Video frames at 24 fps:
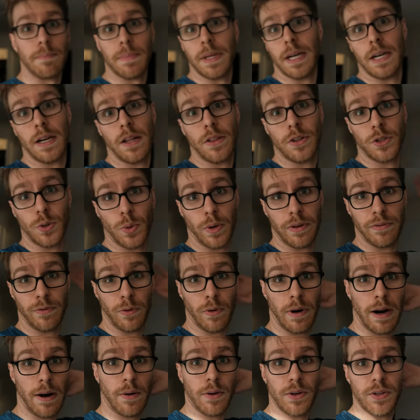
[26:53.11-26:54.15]
been another
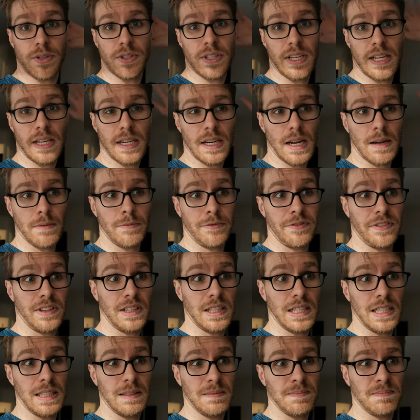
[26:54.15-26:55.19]
24 hours and I'm
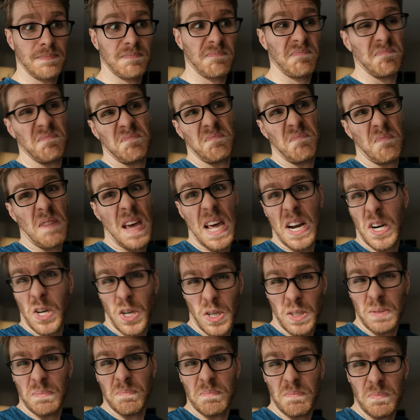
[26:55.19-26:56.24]
feeling
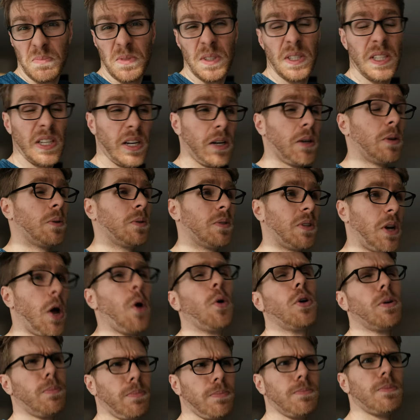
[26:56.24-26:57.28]
better, you know,
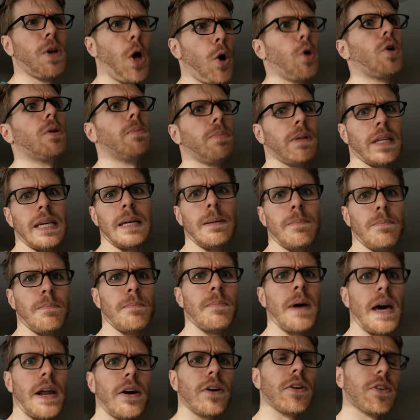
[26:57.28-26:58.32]
notably
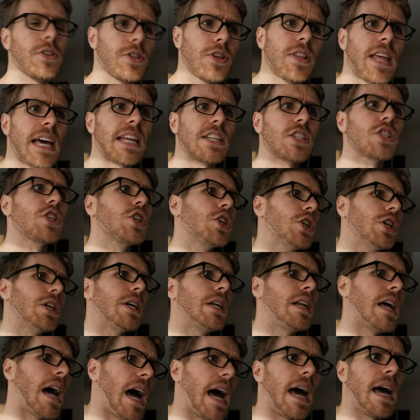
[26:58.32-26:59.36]
better. So that's
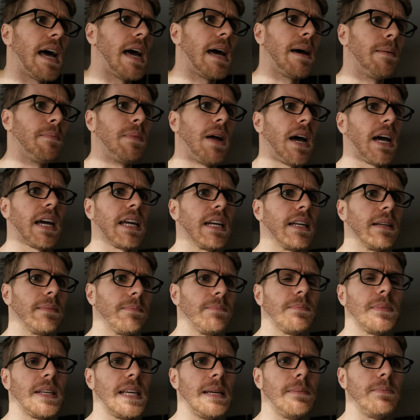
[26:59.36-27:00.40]
good. I'm not gonna
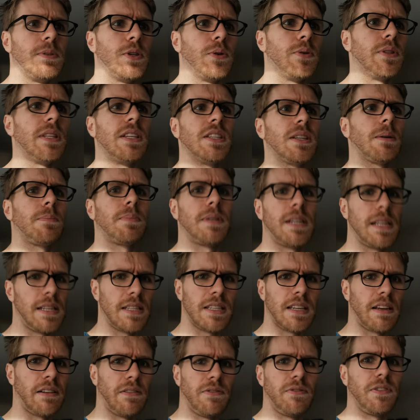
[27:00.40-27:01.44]
keep doing these
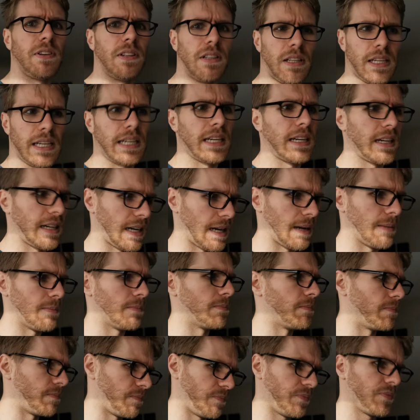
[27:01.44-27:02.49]
updates. I feel like
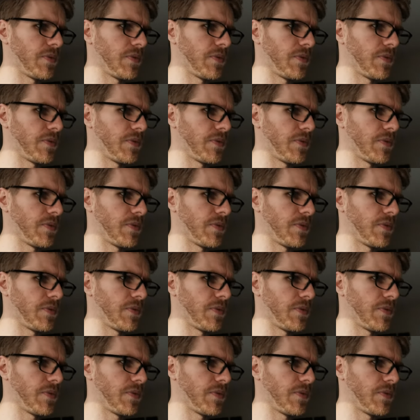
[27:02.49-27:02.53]
I'm